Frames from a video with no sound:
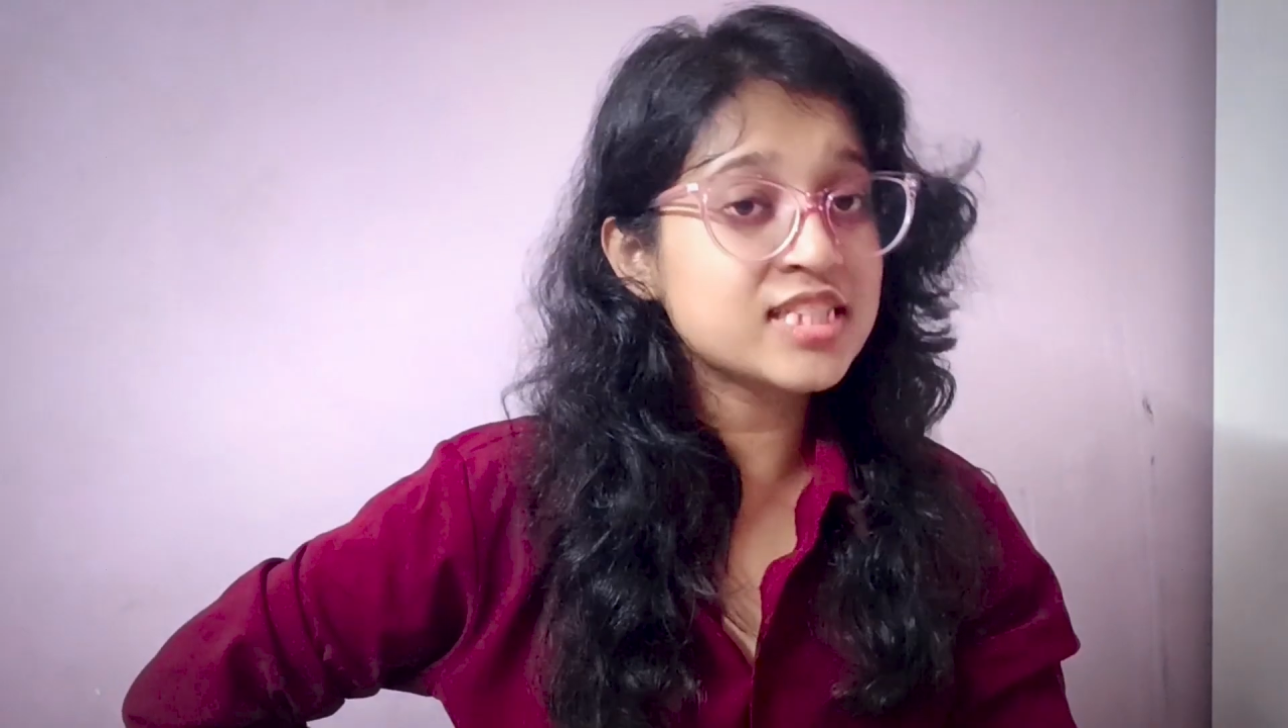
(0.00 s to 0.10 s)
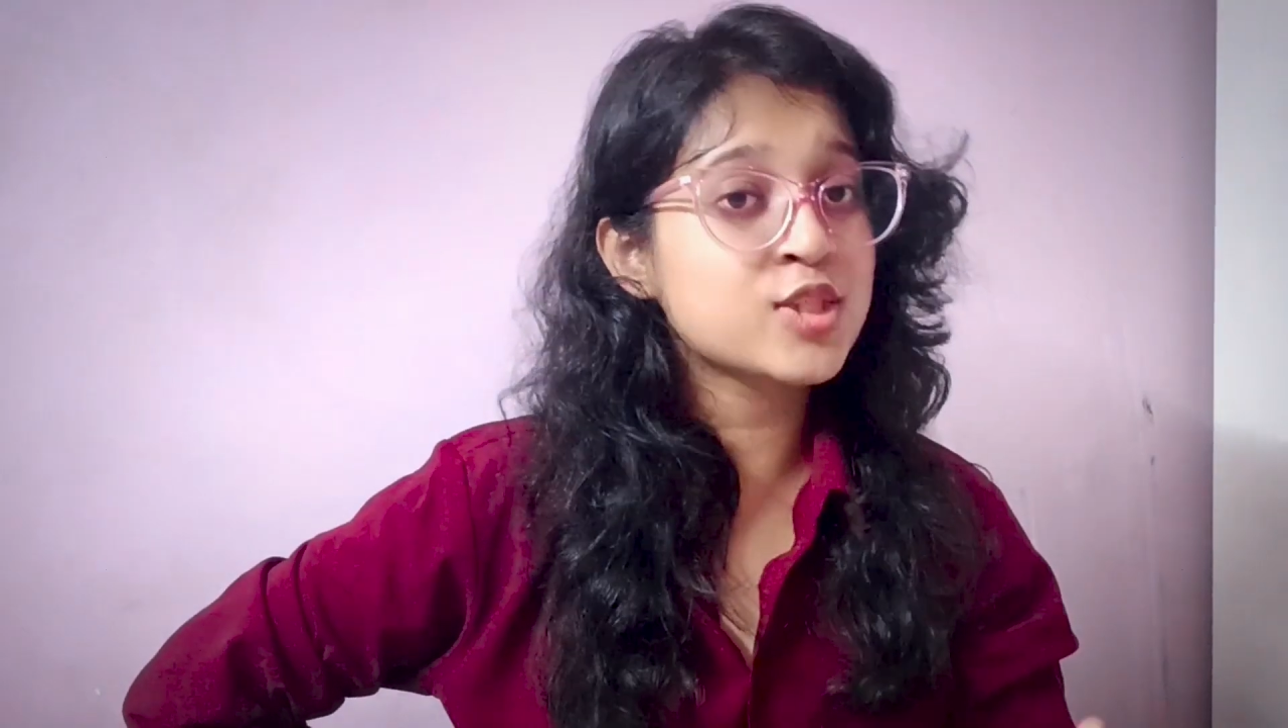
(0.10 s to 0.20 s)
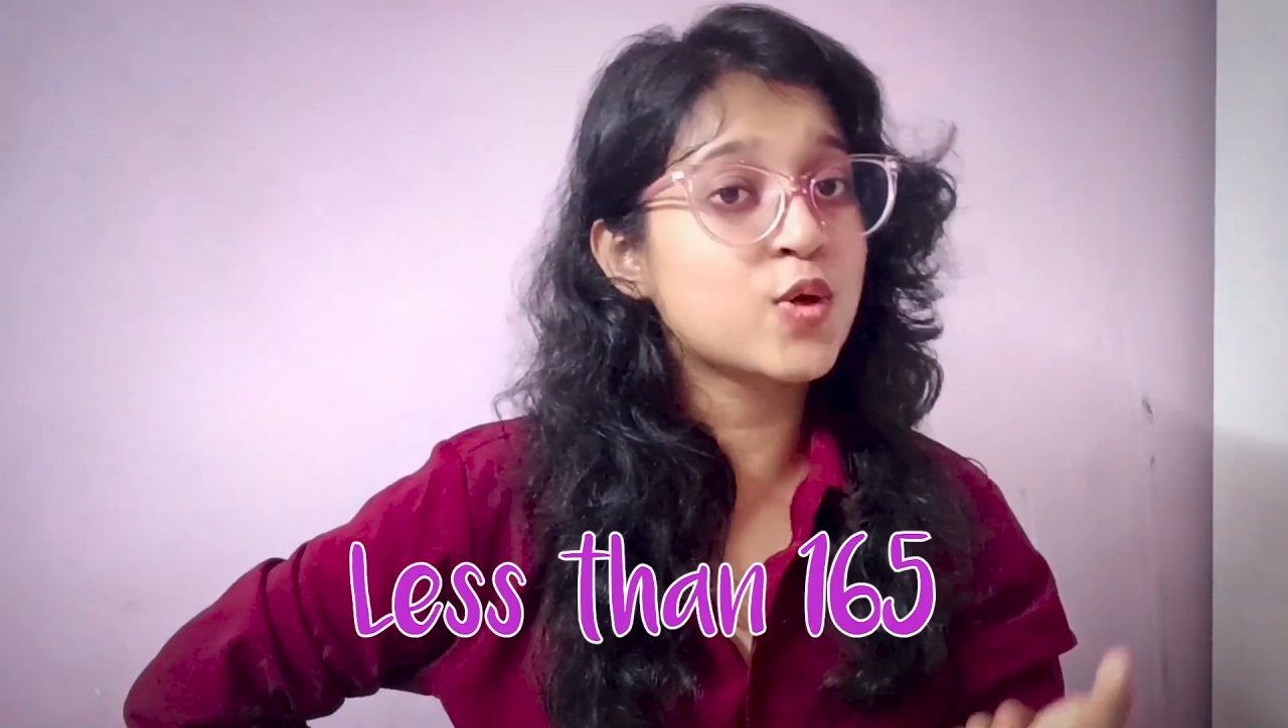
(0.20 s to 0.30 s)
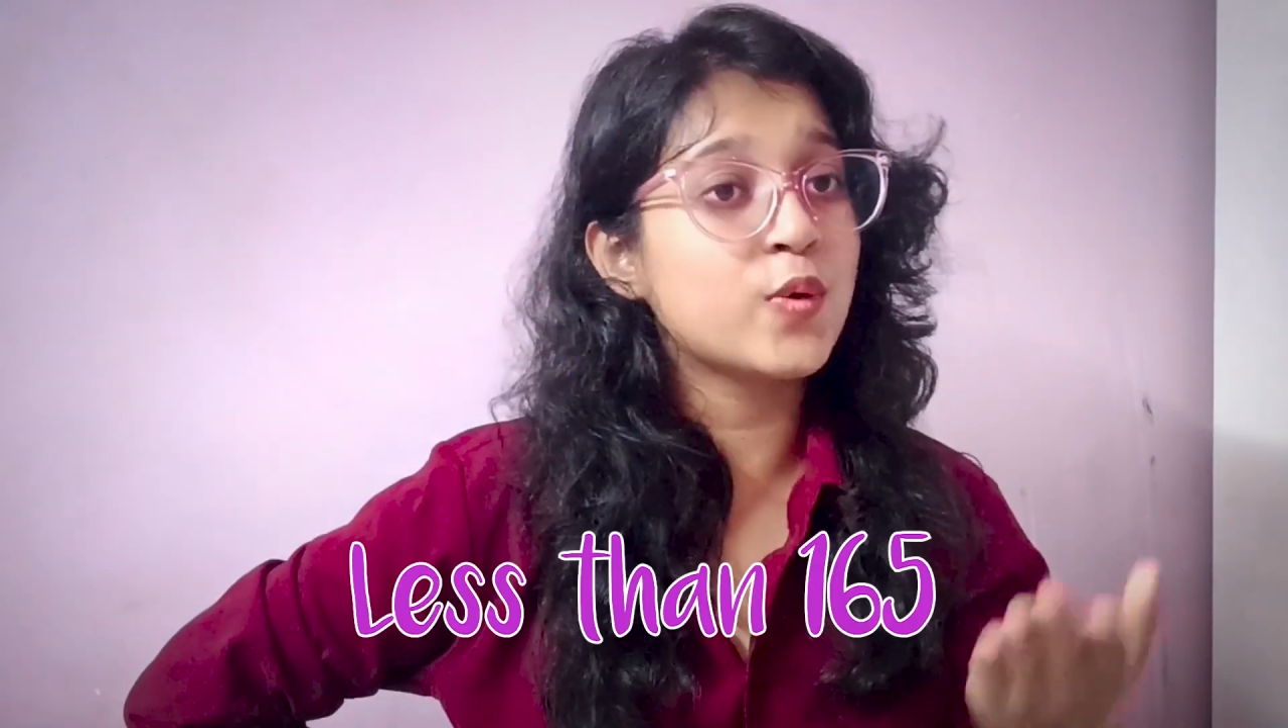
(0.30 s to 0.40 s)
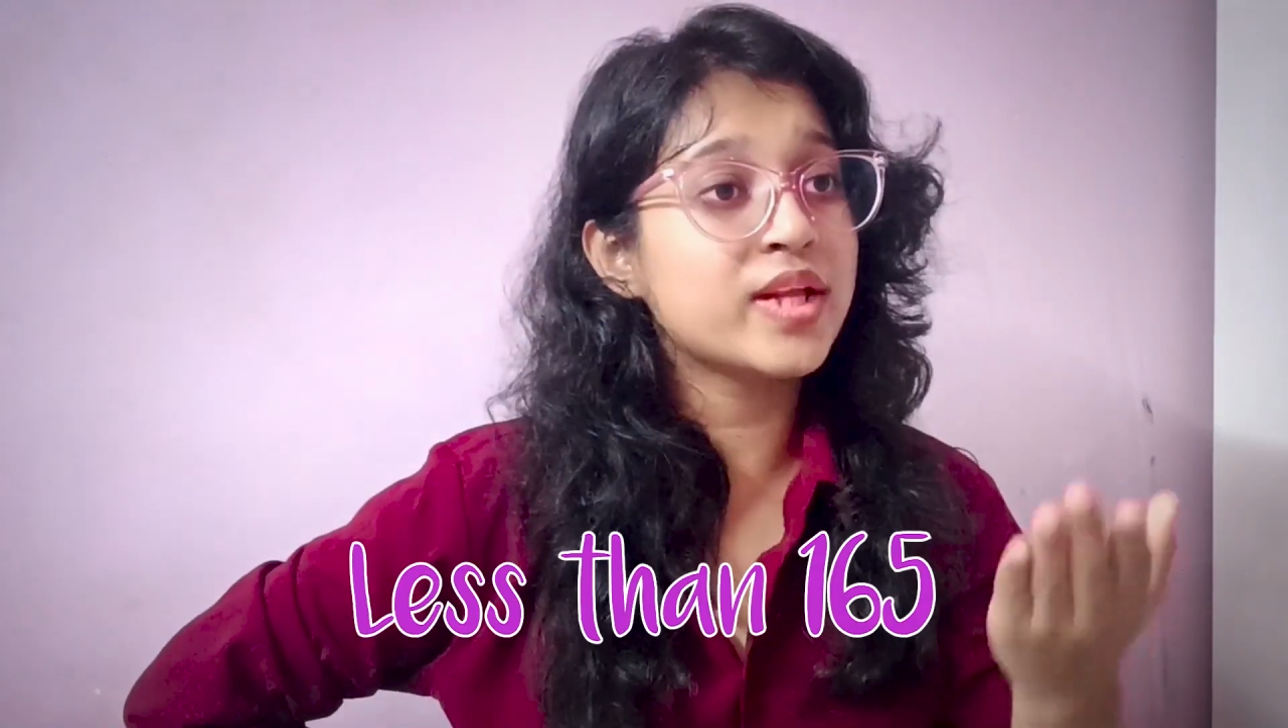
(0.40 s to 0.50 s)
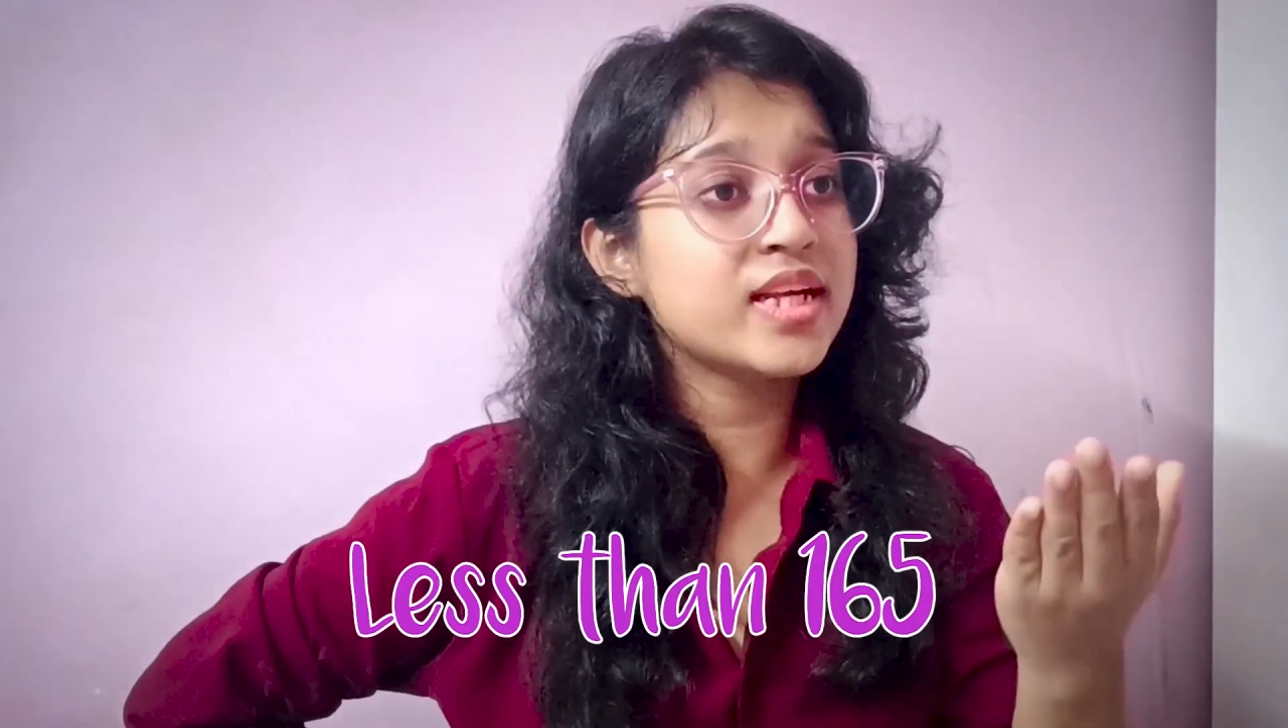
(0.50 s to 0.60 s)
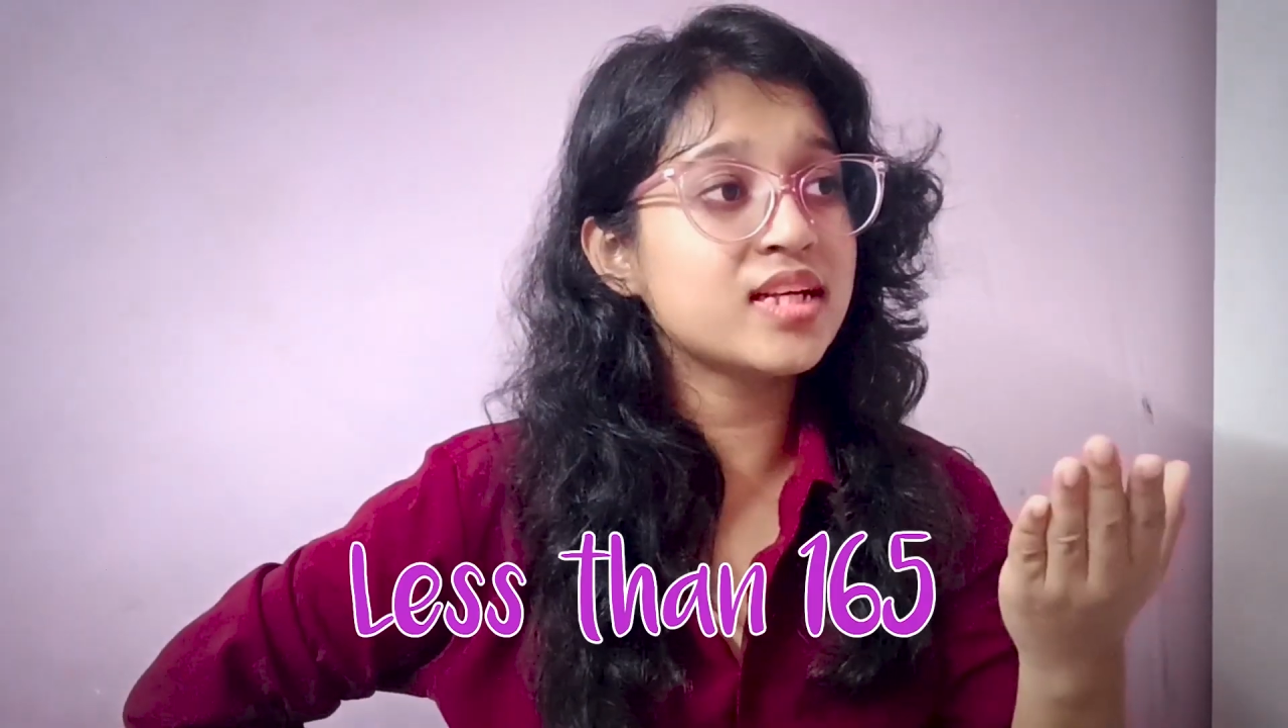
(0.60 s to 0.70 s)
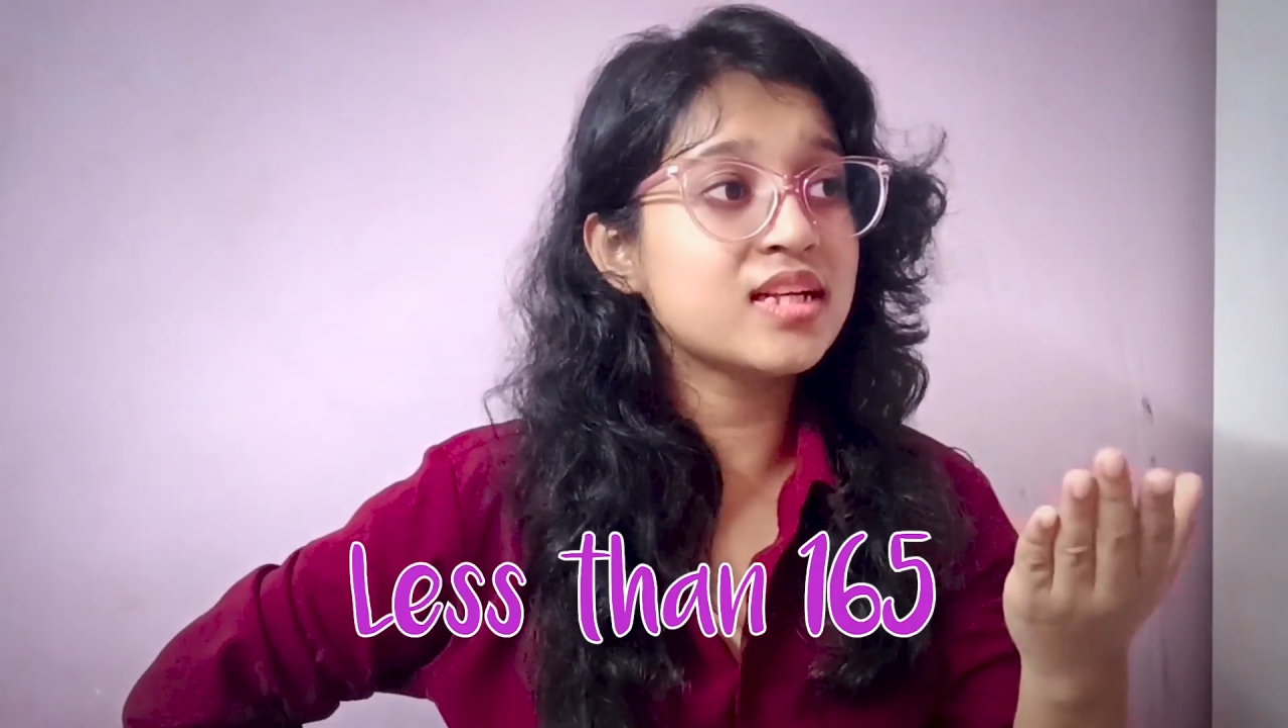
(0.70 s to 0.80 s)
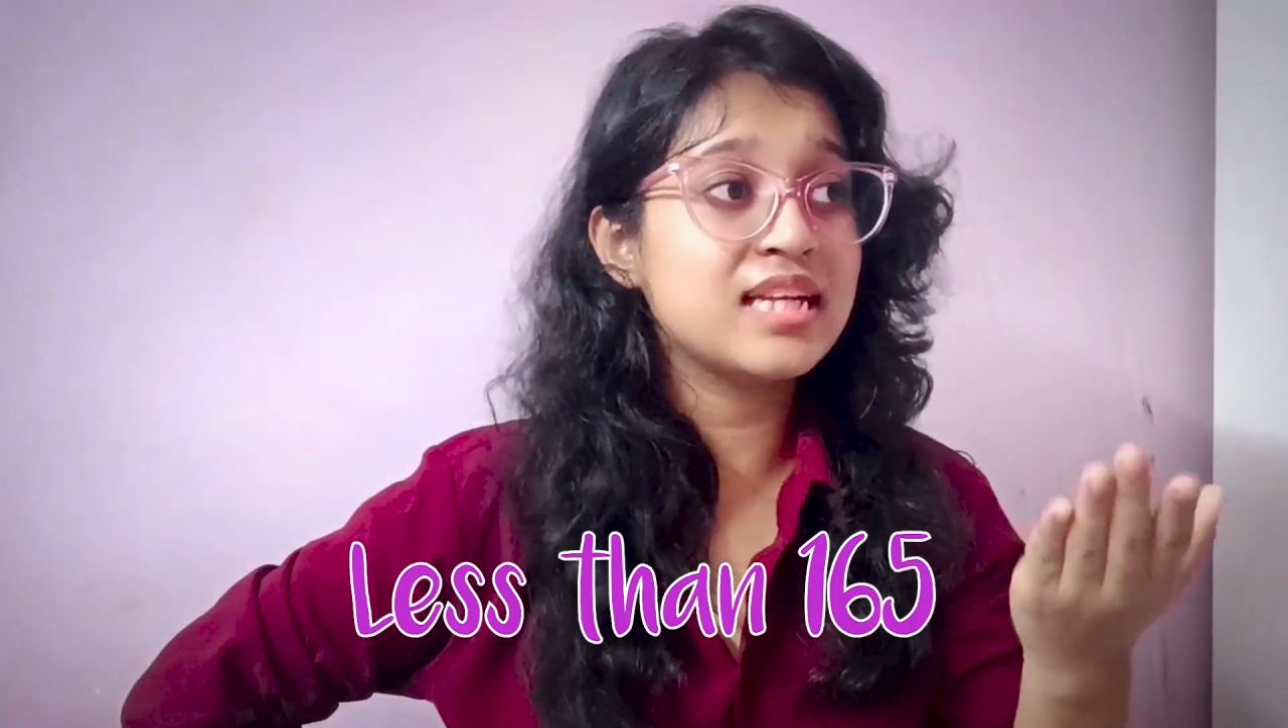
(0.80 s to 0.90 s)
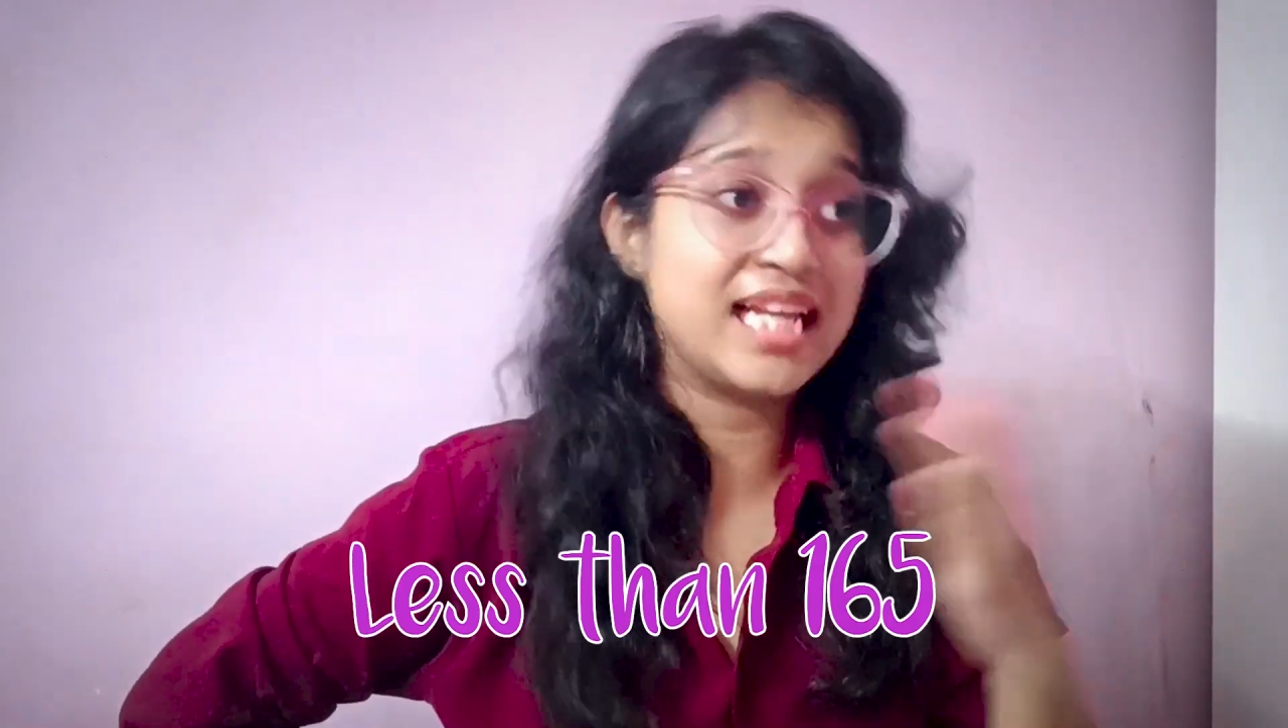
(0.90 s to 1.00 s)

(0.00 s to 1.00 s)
scoring